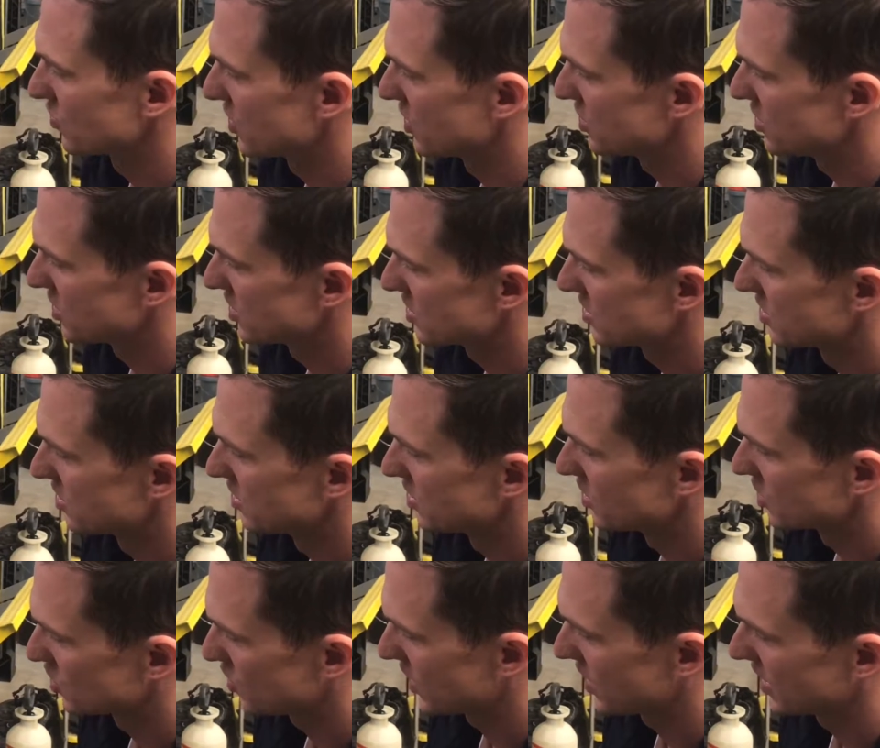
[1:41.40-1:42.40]
ridges
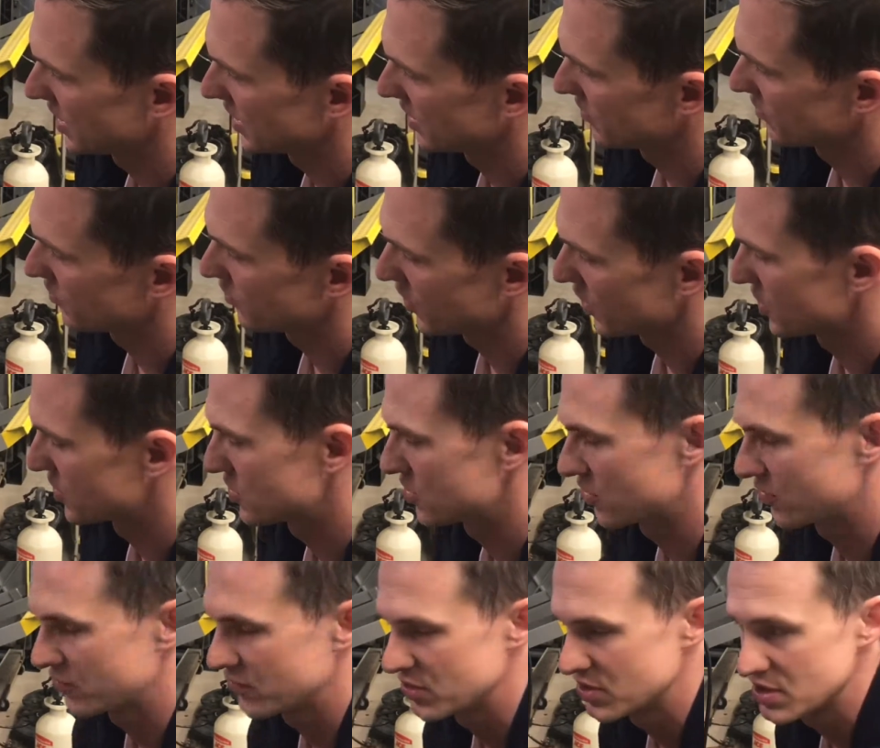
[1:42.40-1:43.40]
so I can get fresh
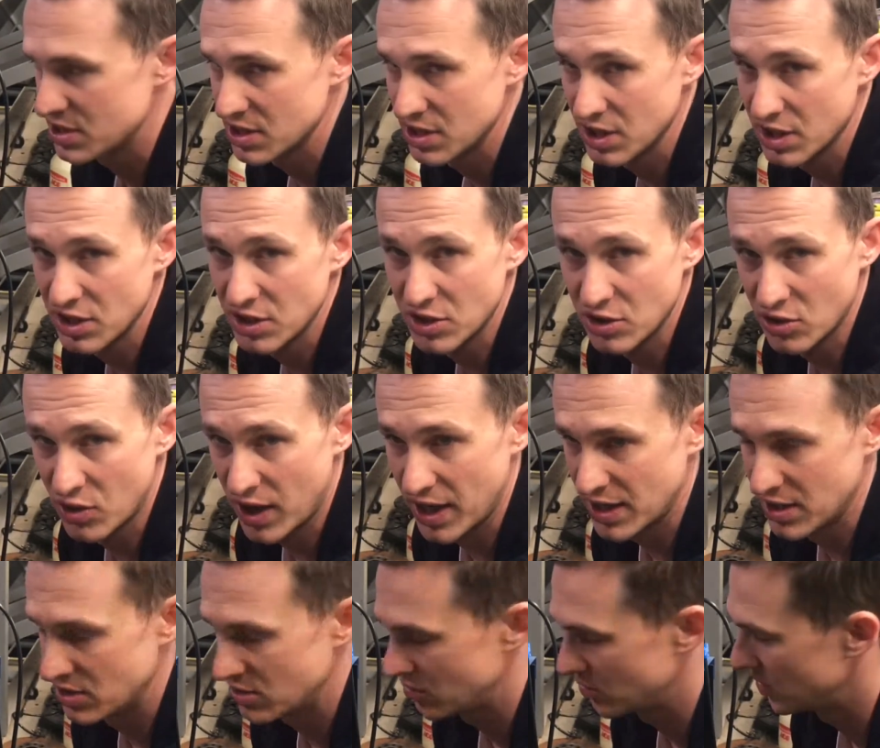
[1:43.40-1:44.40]
surface to, to
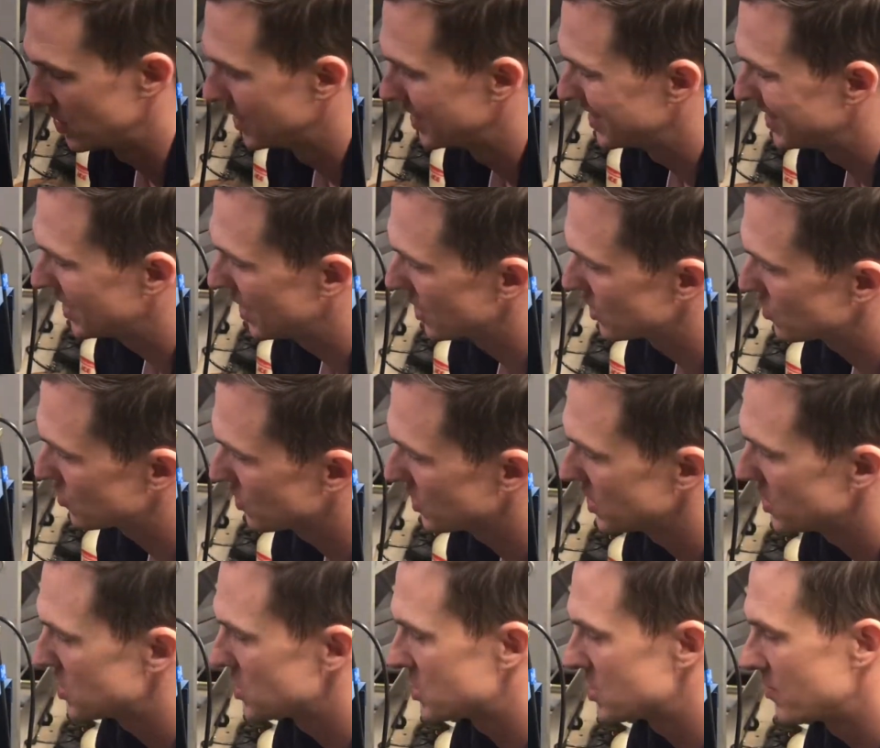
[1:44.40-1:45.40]
grind to. Now it's
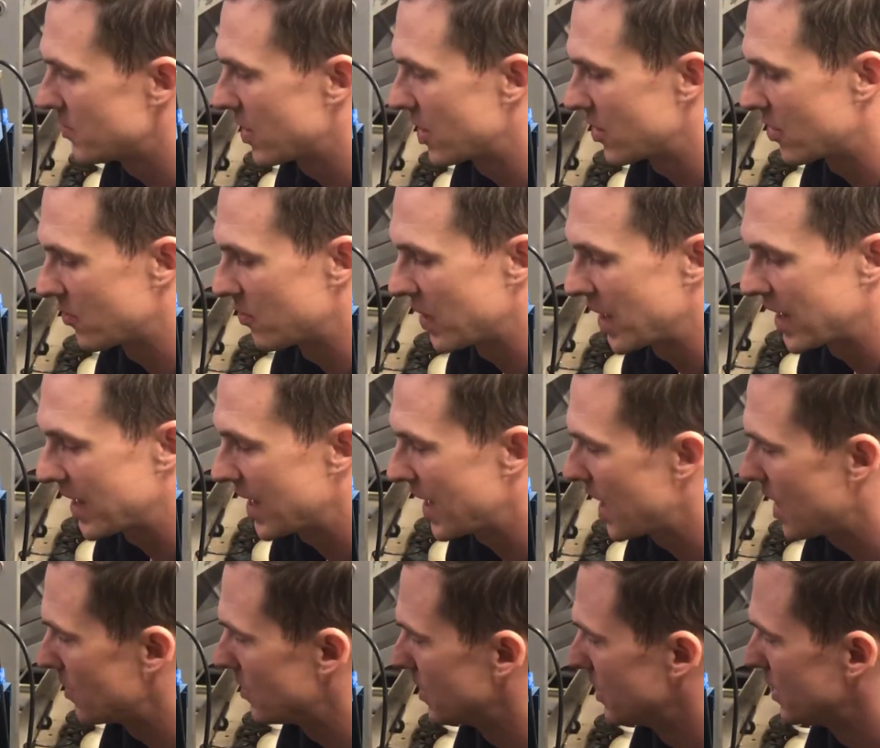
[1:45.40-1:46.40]
really just a matter of bad
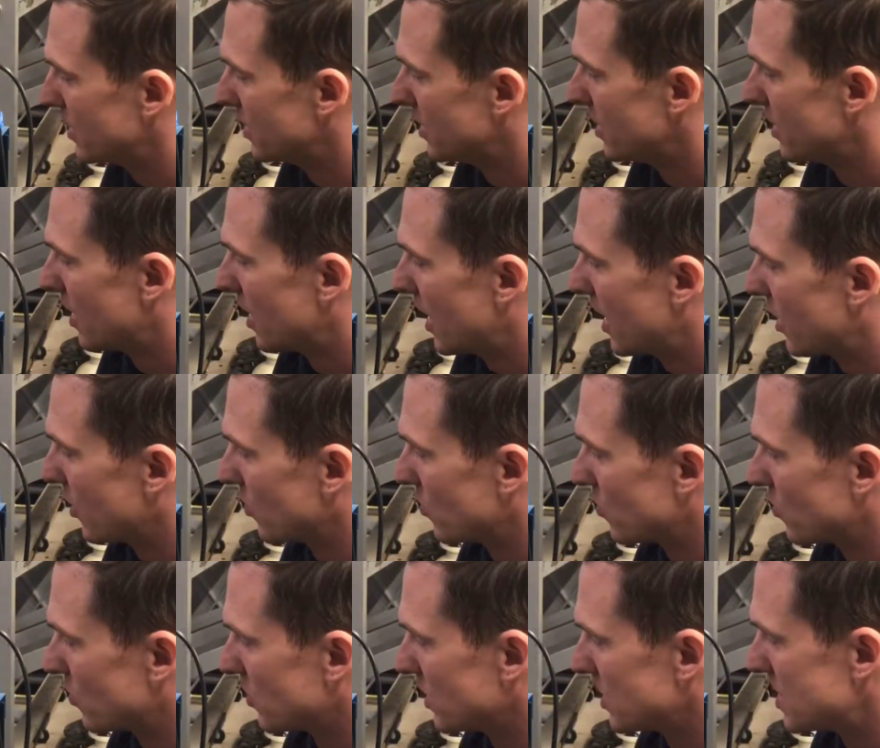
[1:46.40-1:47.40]
habit. I don't
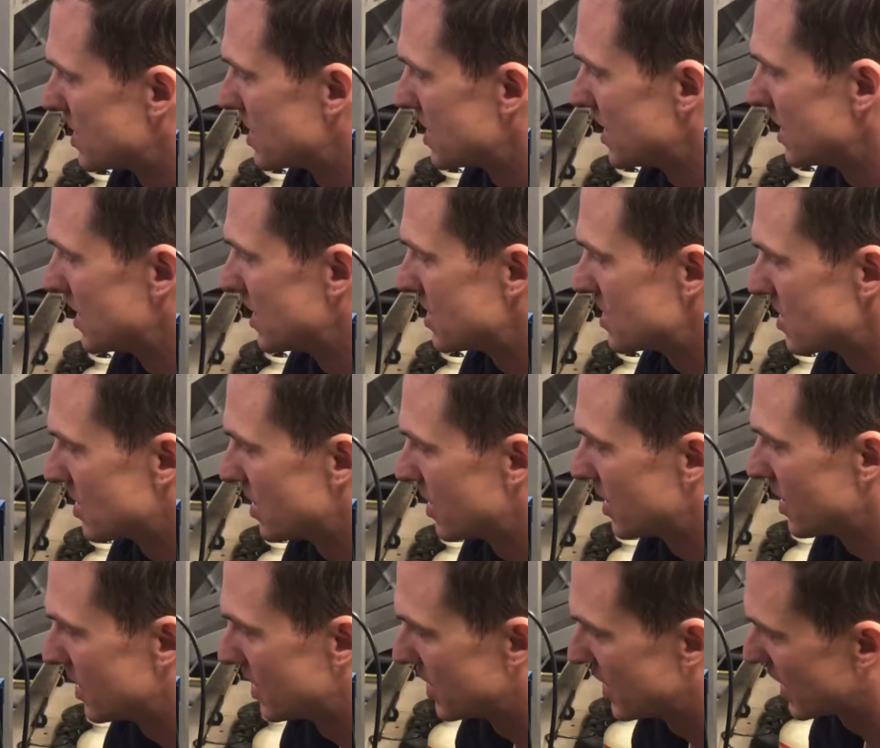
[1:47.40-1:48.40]
really see it as a
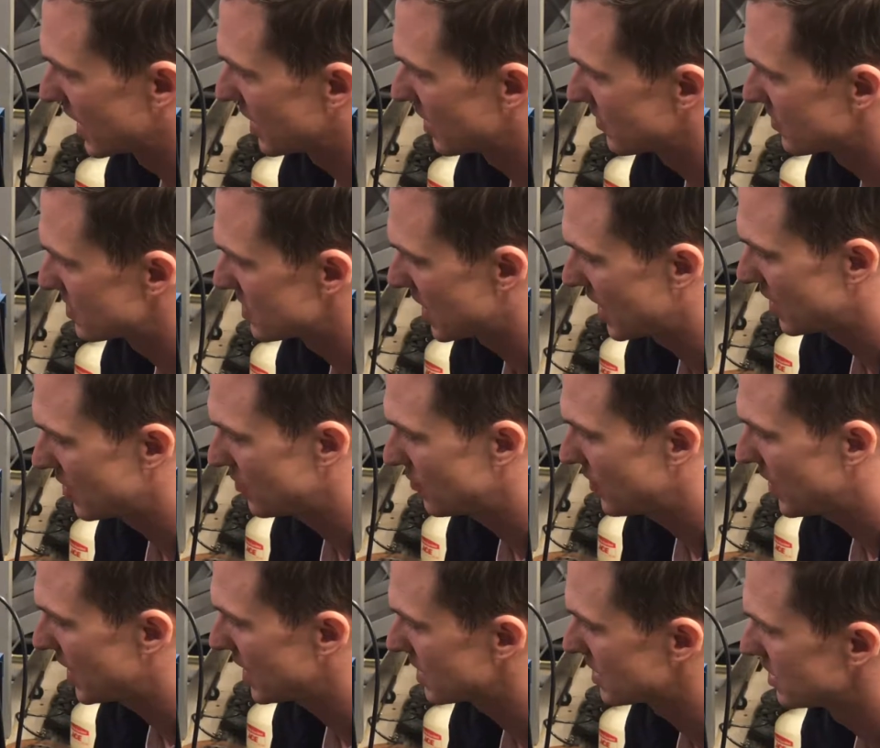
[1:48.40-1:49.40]
negative side
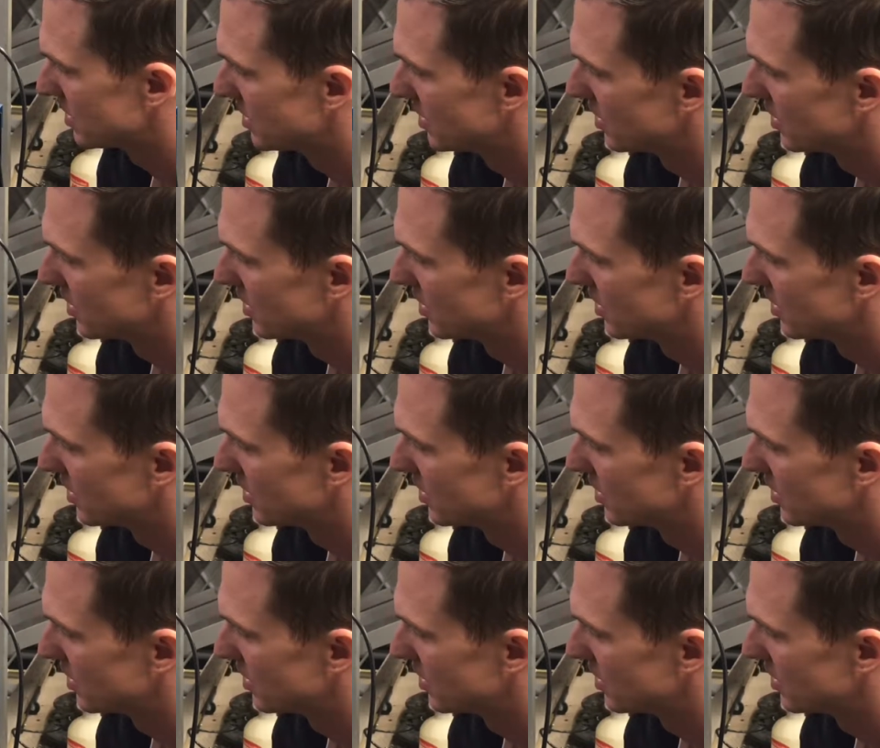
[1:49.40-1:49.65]
effect.